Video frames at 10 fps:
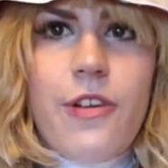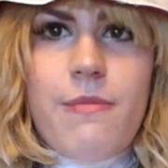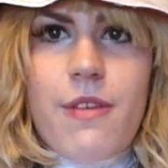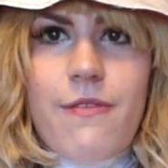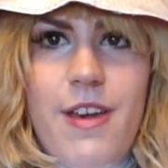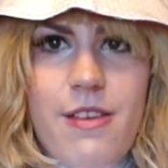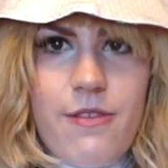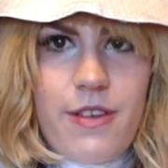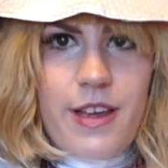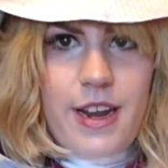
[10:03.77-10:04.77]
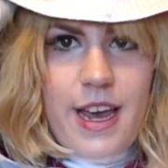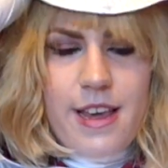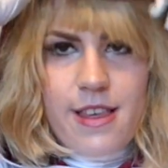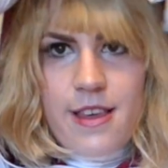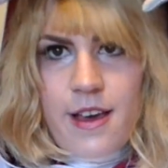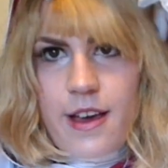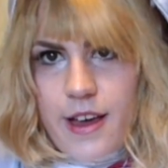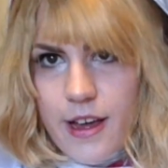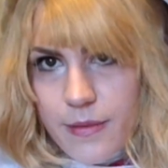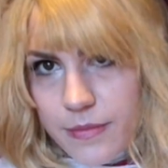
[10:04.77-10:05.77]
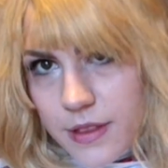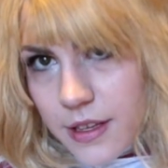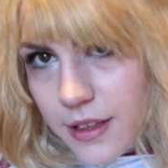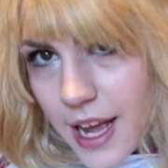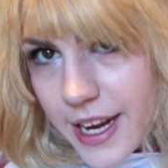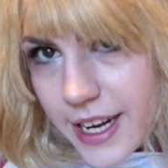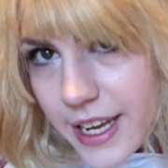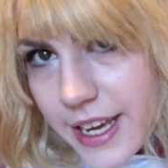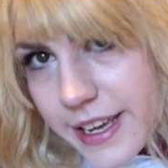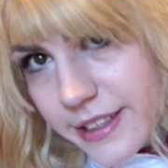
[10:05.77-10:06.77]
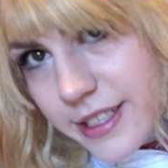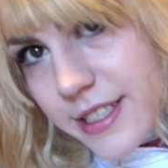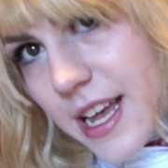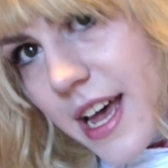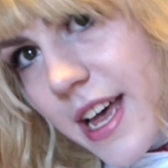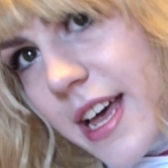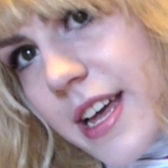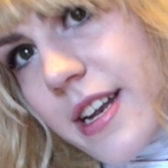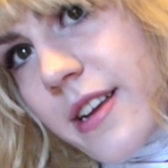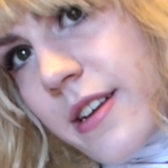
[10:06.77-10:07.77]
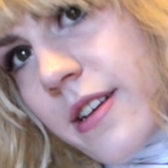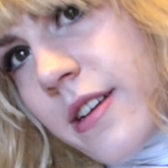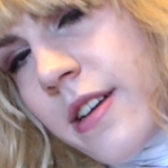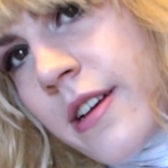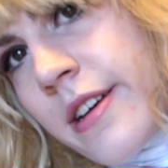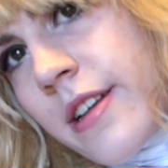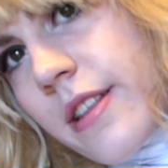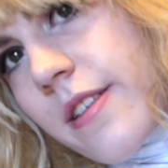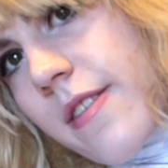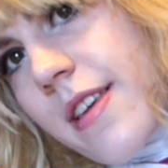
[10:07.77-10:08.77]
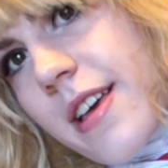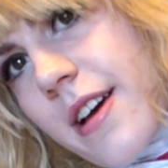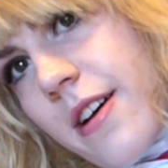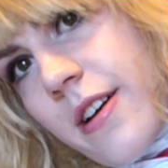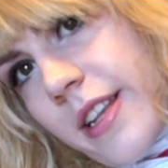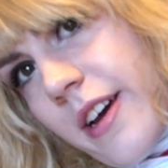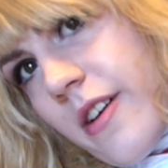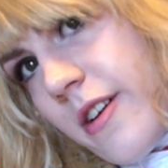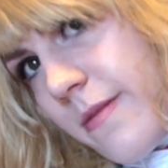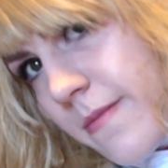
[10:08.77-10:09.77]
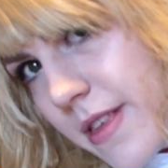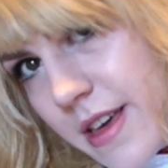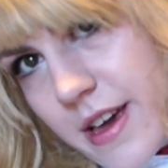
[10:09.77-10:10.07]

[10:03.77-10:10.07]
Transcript: frames my face really nice. The lining inside looks like on the arms